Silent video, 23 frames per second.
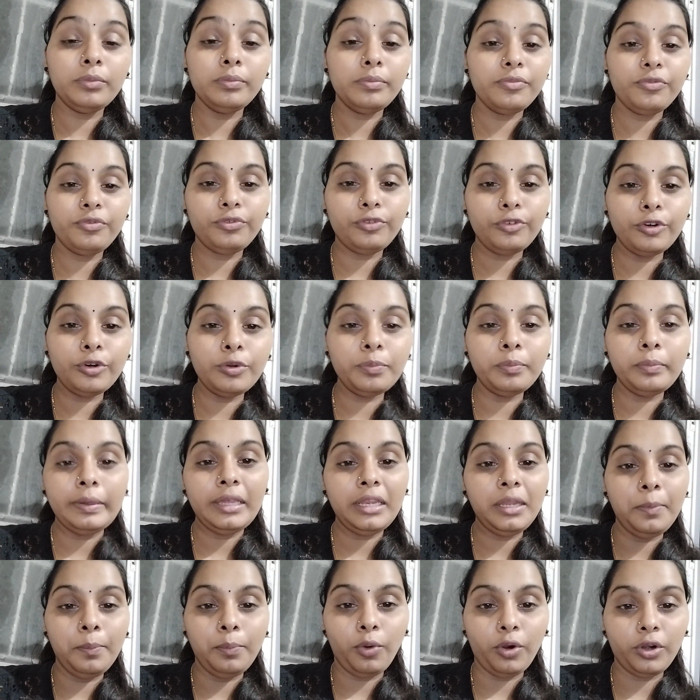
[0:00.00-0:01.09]
four
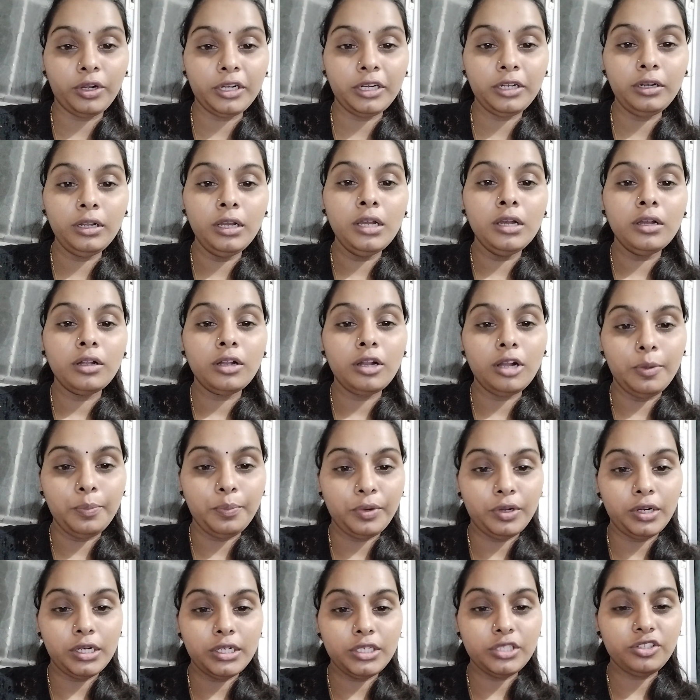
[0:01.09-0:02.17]
main important
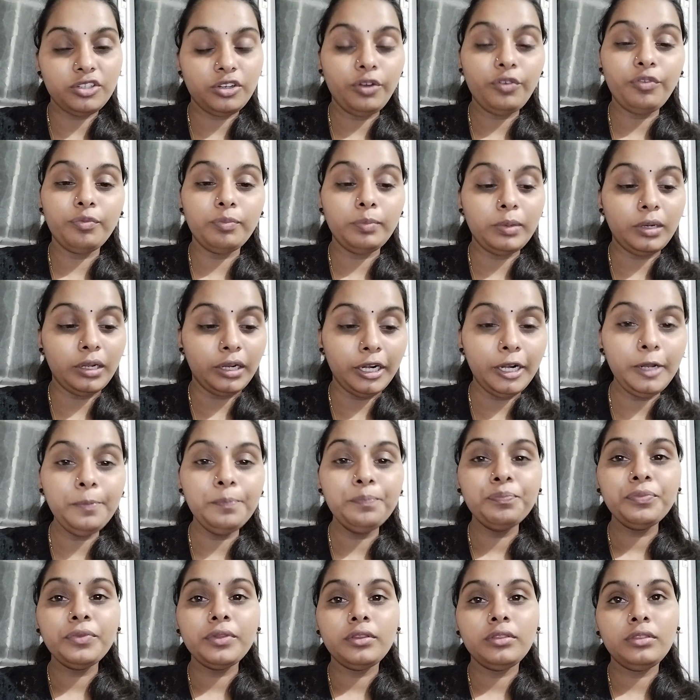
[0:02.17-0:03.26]
components of blood.
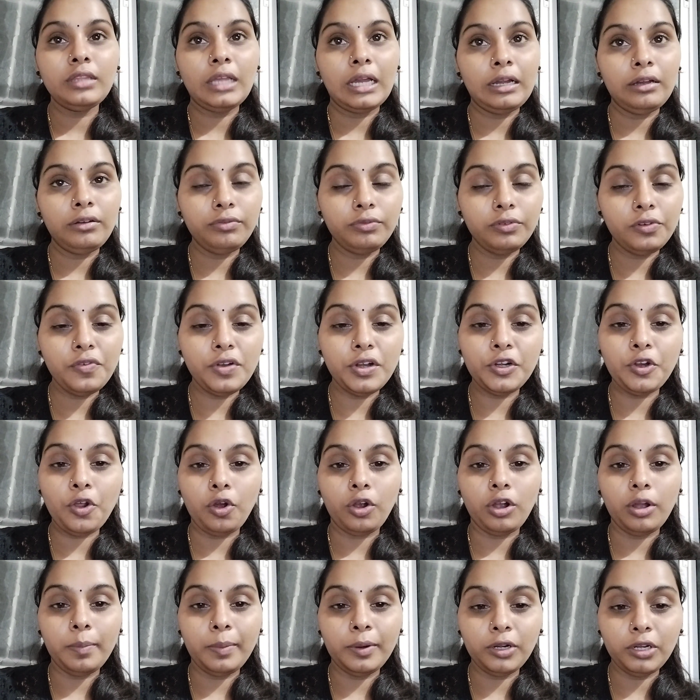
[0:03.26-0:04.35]
Now we will
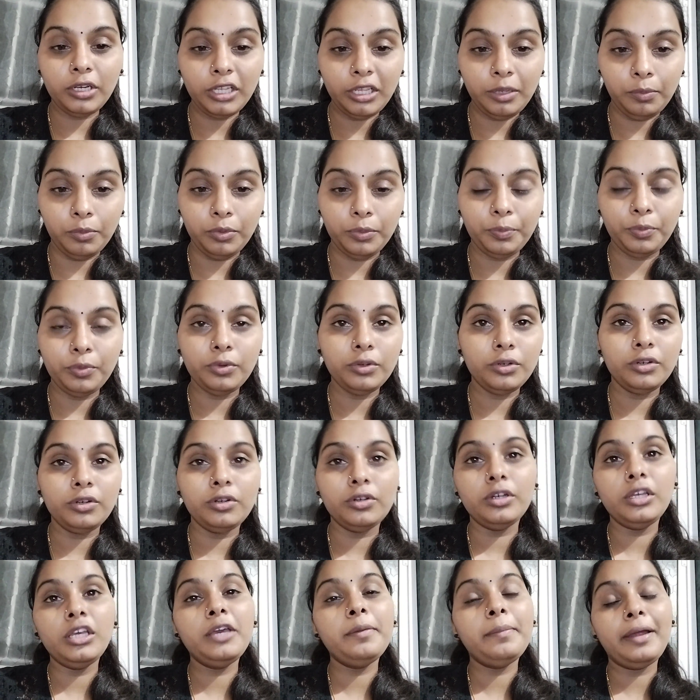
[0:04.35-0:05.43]
talk about
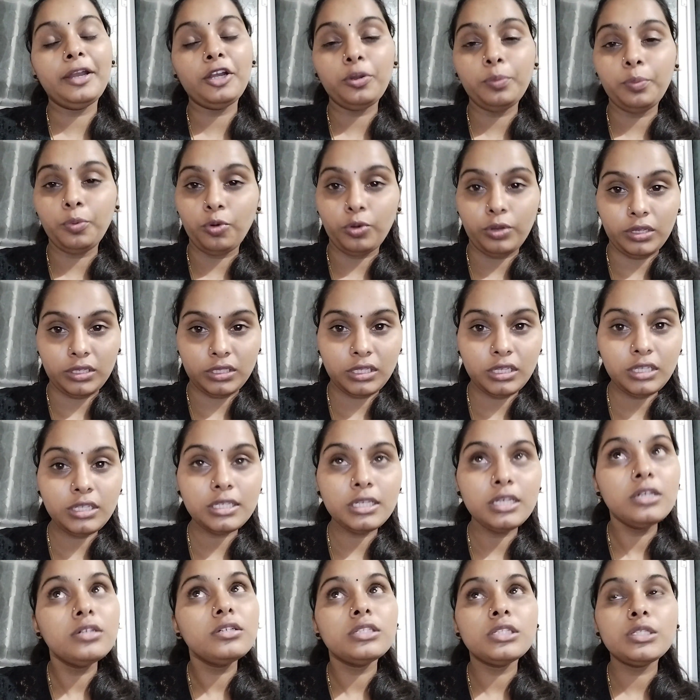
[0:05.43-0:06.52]
hematopoiesis.
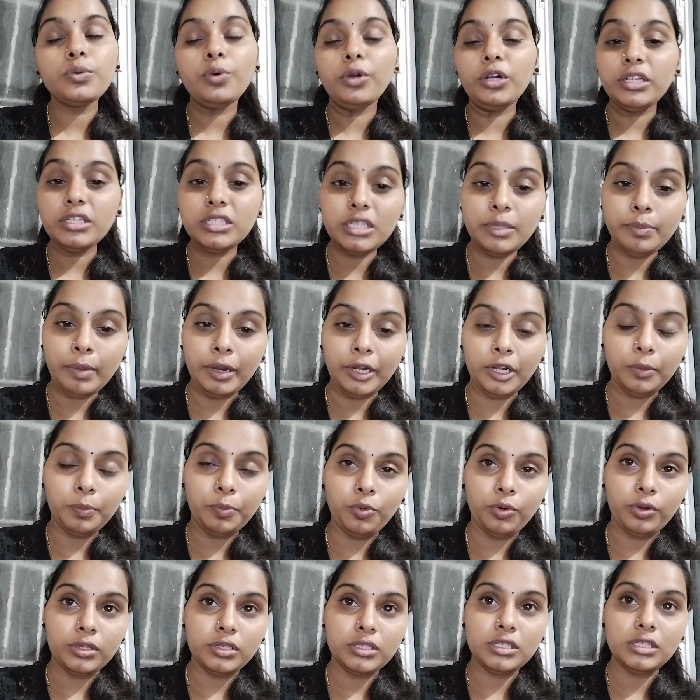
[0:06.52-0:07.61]
So what is
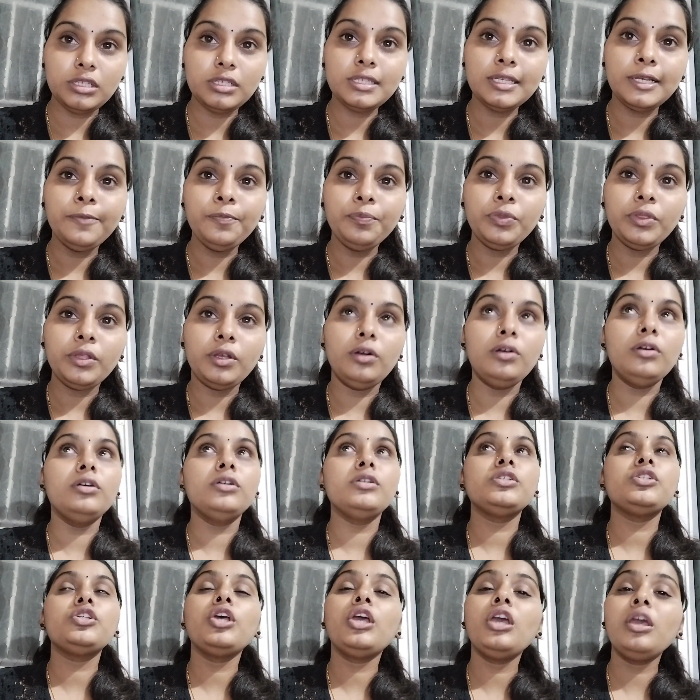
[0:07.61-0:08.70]
hematopoiesis?
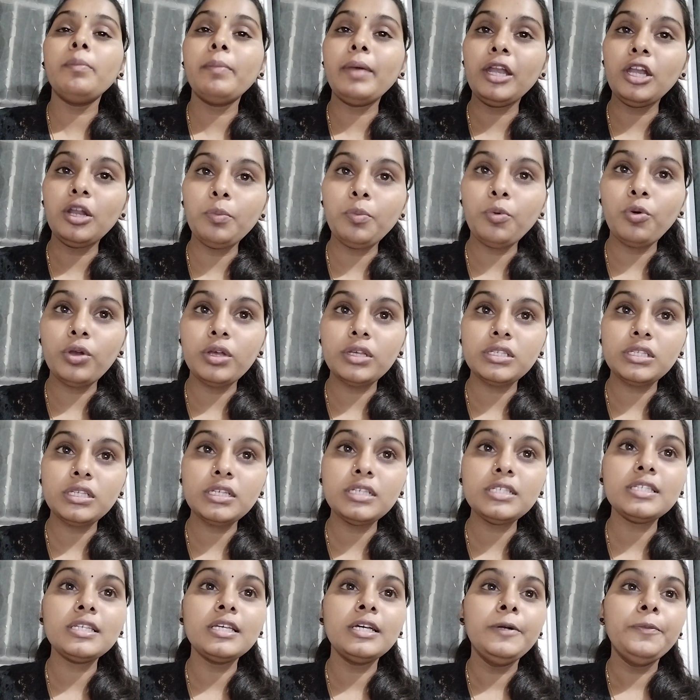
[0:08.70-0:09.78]
So hematopoiesis